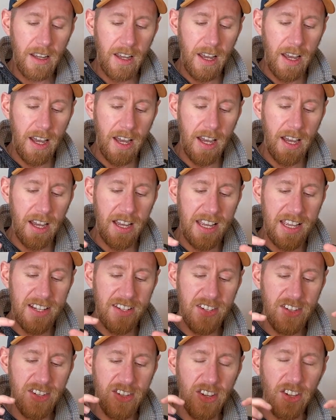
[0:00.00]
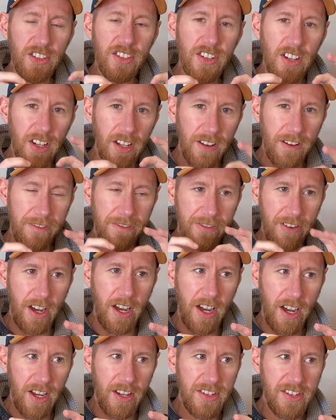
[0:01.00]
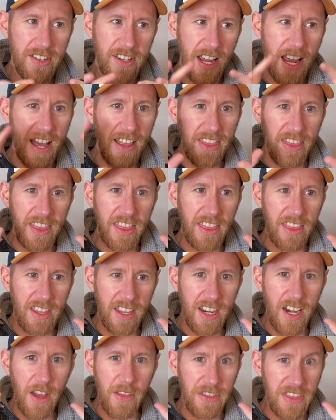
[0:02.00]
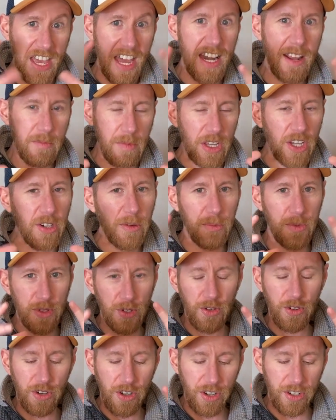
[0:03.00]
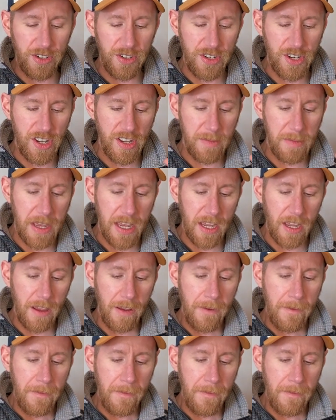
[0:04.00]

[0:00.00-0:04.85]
It's subtle at first, and you know, then it becomes all consuming.